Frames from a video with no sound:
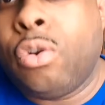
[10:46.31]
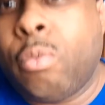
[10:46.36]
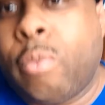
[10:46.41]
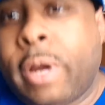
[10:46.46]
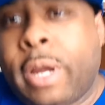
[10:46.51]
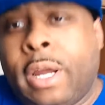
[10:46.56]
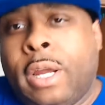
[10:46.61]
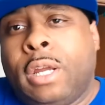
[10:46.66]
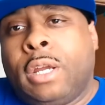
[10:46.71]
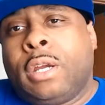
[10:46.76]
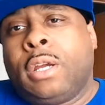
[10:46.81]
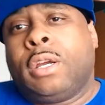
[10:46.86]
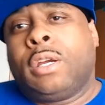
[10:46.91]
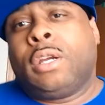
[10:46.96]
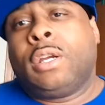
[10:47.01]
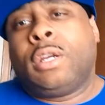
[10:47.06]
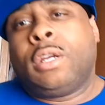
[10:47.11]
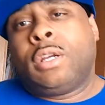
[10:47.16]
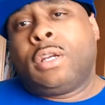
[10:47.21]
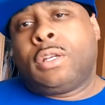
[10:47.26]
way
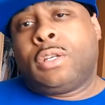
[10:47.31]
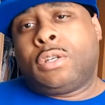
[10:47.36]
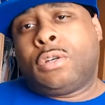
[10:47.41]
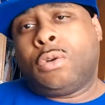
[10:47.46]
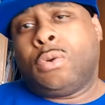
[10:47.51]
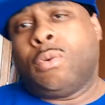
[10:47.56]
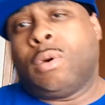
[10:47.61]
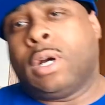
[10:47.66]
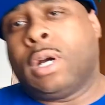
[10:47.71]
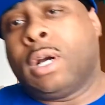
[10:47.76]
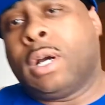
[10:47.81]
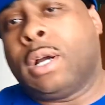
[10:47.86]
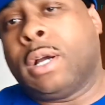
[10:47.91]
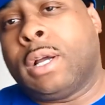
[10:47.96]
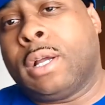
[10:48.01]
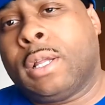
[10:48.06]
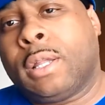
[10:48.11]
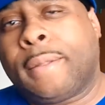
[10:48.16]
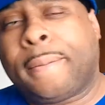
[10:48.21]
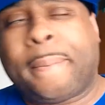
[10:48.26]
to
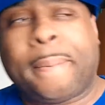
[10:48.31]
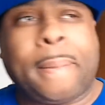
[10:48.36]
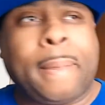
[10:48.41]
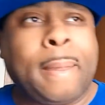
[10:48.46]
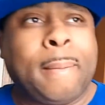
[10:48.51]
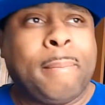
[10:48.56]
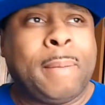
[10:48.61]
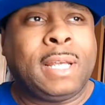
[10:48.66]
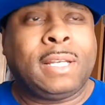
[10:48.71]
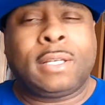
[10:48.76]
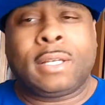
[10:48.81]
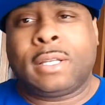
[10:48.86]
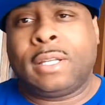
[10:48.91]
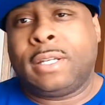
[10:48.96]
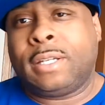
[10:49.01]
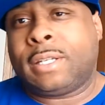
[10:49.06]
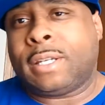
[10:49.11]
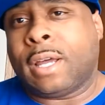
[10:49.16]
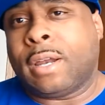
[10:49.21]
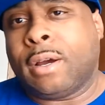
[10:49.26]

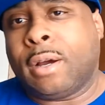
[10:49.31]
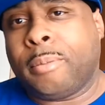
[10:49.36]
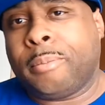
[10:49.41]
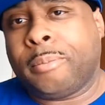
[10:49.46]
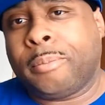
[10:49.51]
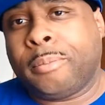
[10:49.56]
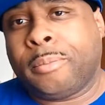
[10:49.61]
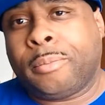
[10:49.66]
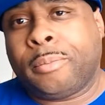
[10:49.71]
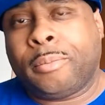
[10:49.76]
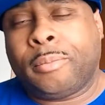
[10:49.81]
basically set up.